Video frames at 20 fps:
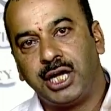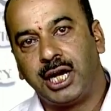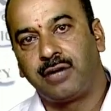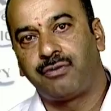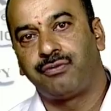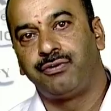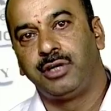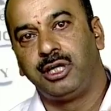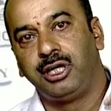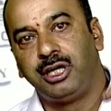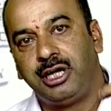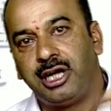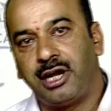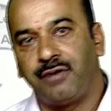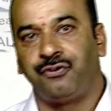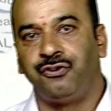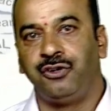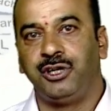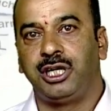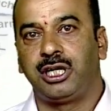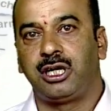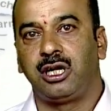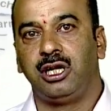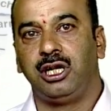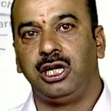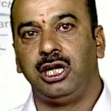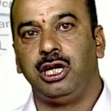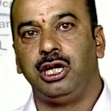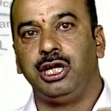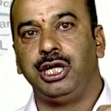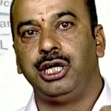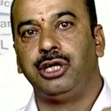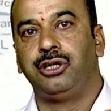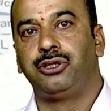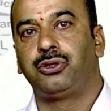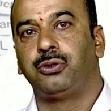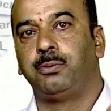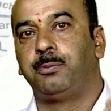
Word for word: that will definitely lead